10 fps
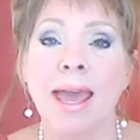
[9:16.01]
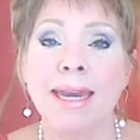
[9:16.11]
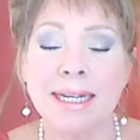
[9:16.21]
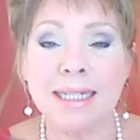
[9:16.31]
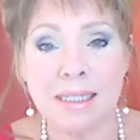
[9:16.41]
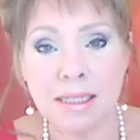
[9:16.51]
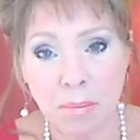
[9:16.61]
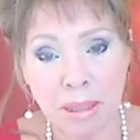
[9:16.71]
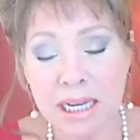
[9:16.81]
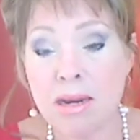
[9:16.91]
And it is
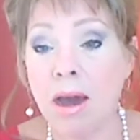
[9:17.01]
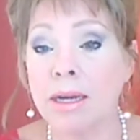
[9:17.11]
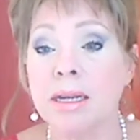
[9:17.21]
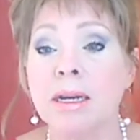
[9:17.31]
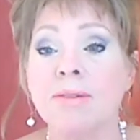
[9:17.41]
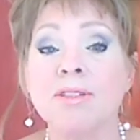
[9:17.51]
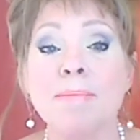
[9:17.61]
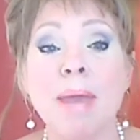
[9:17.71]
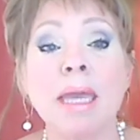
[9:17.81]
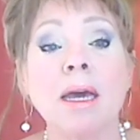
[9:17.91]
simply not enough
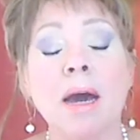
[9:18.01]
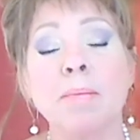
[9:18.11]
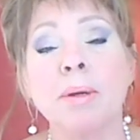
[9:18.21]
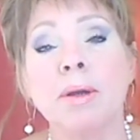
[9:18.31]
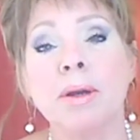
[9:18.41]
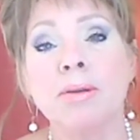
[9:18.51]
to make up